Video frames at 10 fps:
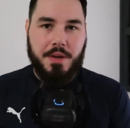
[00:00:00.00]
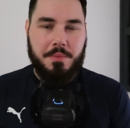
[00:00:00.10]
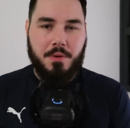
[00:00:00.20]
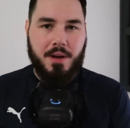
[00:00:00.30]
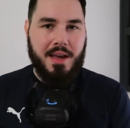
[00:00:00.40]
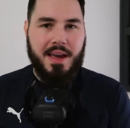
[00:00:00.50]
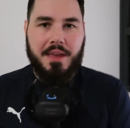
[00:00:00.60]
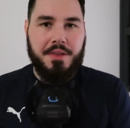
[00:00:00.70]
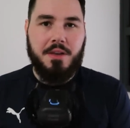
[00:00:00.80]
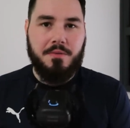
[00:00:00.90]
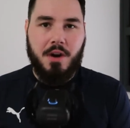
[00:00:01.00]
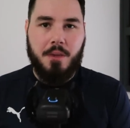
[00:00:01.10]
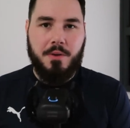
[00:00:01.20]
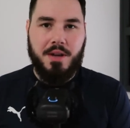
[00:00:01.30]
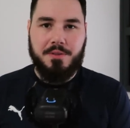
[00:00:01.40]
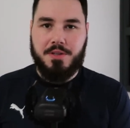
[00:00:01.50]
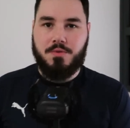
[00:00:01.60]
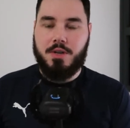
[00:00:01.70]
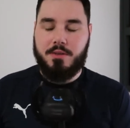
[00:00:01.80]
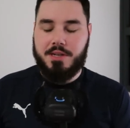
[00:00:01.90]
people and I hated the environment. It was
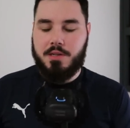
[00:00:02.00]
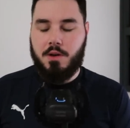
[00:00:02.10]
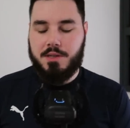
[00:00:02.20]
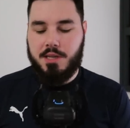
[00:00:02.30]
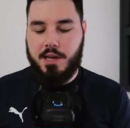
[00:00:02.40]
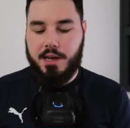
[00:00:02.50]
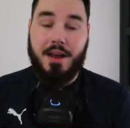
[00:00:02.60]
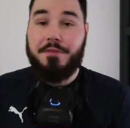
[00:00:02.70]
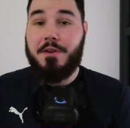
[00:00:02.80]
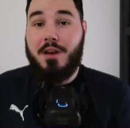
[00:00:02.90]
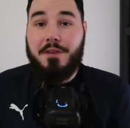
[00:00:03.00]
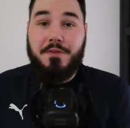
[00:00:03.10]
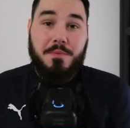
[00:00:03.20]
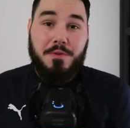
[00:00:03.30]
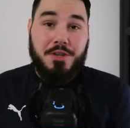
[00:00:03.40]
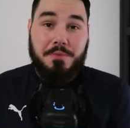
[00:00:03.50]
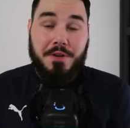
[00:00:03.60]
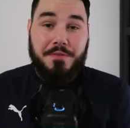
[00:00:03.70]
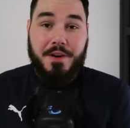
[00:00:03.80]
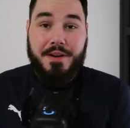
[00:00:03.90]
just really, really toxic. And I feel like football should
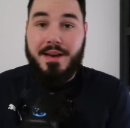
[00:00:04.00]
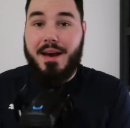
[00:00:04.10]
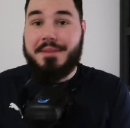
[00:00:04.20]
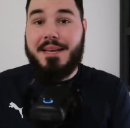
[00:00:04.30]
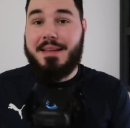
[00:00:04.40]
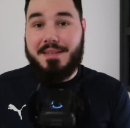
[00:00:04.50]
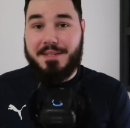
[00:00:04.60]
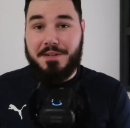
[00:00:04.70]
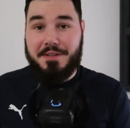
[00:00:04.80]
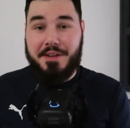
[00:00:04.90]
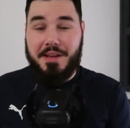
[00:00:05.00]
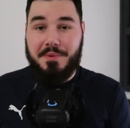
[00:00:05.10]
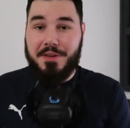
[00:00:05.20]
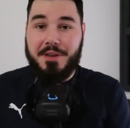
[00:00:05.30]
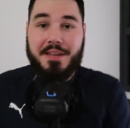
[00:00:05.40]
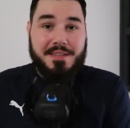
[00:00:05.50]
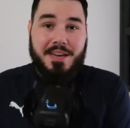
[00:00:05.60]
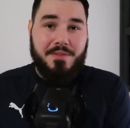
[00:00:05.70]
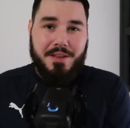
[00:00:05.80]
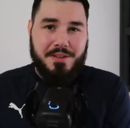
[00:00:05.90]
be fun. Yeah, I take it seriously, but you need to
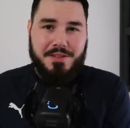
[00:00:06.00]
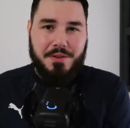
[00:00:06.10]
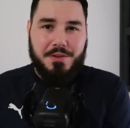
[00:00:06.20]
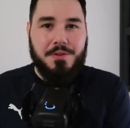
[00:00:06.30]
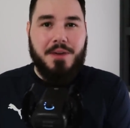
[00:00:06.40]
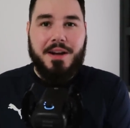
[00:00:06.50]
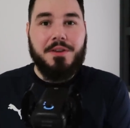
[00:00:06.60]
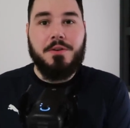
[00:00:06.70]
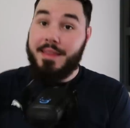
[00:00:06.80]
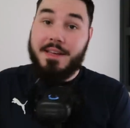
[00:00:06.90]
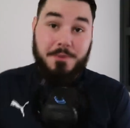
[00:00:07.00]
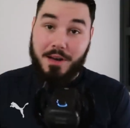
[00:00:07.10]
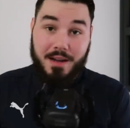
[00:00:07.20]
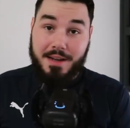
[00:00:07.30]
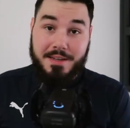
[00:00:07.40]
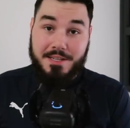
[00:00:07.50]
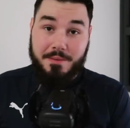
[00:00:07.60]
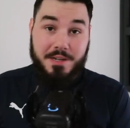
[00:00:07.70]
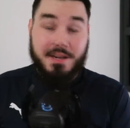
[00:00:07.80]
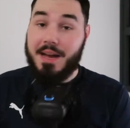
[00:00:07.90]
have like the social angle. And that's why I like it so
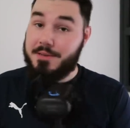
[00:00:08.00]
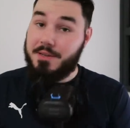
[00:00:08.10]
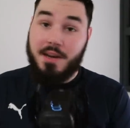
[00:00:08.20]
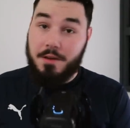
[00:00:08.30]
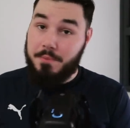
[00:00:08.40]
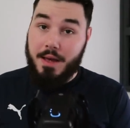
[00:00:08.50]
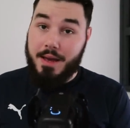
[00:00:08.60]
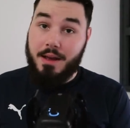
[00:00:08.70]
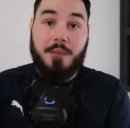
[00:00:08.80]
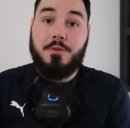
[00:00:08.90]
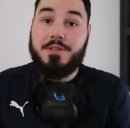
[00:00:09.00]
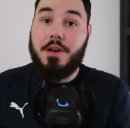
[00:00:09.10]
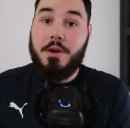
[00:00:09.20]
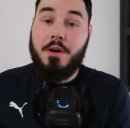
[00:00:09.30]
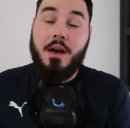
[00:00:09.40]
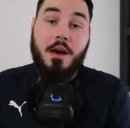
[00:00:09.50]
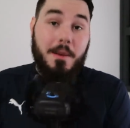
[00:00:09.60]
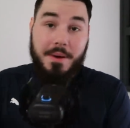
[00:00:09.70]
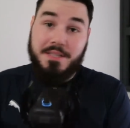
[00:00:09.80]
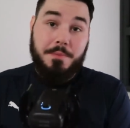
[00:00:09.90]
much. I absolutely love playing. I'm also a
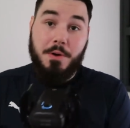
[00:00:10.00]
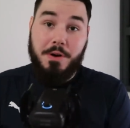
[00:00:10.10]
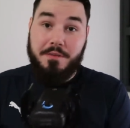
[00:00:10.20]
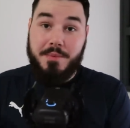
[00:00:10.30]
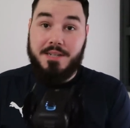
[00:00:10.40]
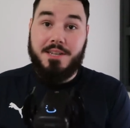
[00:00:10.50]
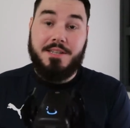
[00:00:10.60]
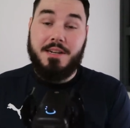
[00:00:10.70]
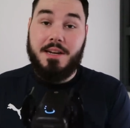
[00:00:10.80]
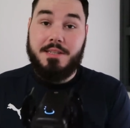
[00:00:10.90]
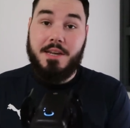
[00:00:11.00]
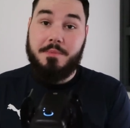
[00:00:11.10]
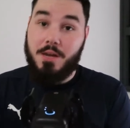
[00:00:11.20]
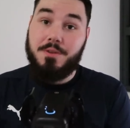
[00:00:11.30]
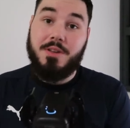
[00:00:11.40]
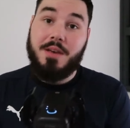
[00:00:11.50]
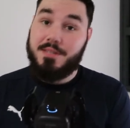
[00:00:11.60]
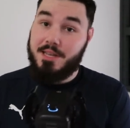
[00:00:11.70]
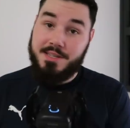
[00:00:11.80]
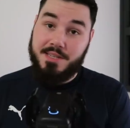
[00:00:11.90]
big supporter of Manchester United, but I also have a
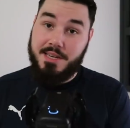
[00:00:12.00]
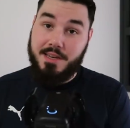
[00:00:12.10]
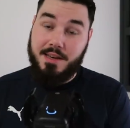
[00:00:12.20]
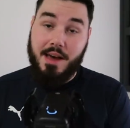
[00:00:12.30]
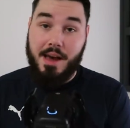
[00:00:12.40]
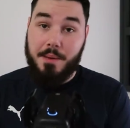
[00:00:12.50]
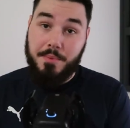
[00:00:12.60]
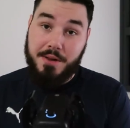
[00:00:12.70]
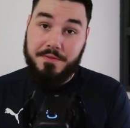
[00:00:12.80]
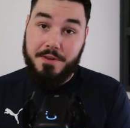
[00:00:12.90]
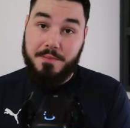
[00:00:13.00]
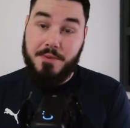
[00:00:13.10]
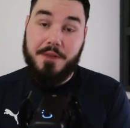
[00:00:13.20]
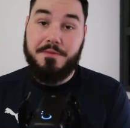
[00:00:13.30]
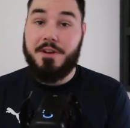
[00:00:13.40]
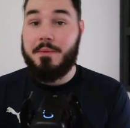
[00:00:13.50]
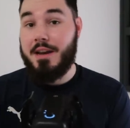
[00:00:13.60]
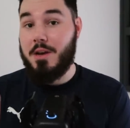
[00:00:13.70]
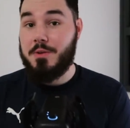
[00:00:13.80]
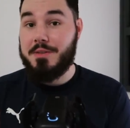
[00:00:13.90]
season ticket at Brentford. Brentford are my
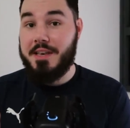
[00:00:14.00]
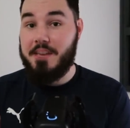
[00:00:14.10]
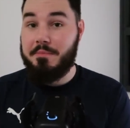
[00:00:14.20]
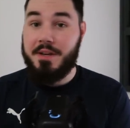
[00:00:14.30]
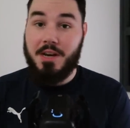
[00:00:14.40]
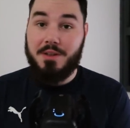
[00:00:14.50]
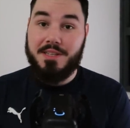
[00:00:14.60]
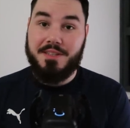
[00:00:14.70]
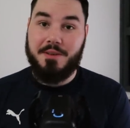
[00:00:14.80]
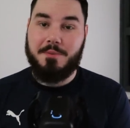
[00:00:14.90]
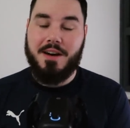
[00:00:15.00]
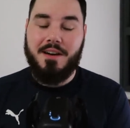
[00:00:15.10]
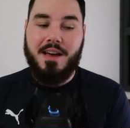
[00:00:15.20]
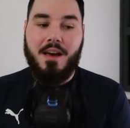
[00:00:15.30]
local team, been going since I was about